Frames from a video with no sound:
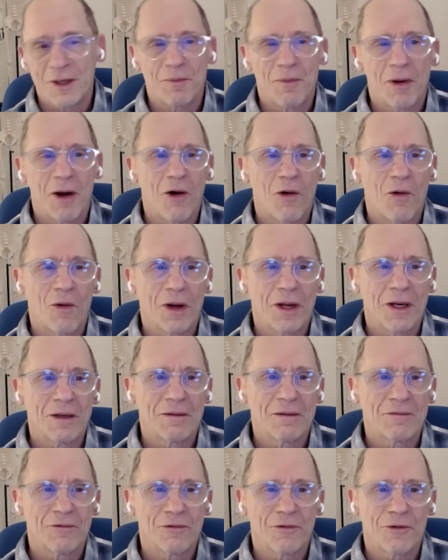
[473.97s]
poet
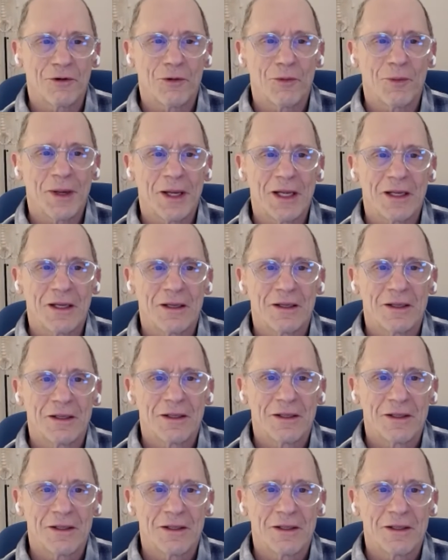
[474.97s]
Rumi